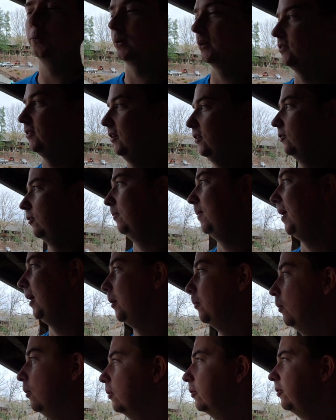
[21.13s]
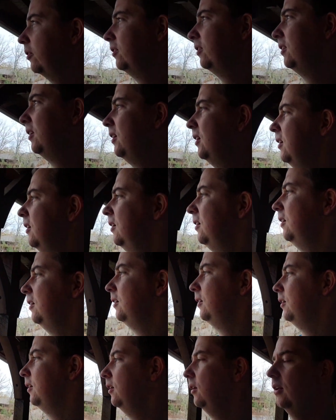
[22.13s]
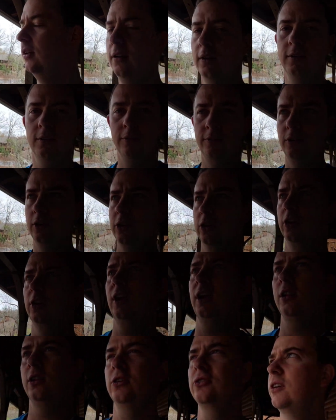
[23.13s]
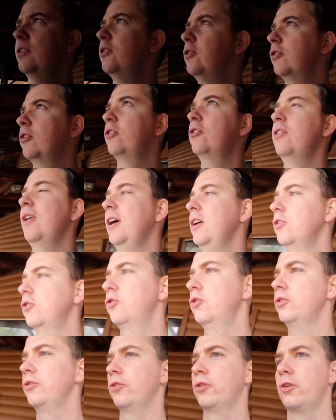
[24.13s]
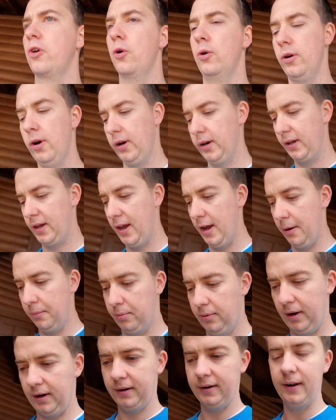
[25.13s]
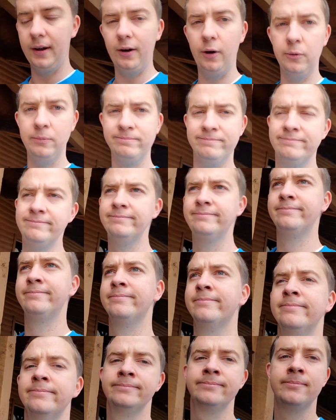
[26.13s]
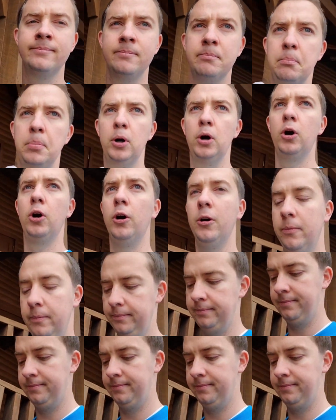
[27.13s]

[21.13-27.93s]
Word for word: We can see some animals. Feeling good out. Uh, looks like there's a slight drizzle going on at camp right now. Burr.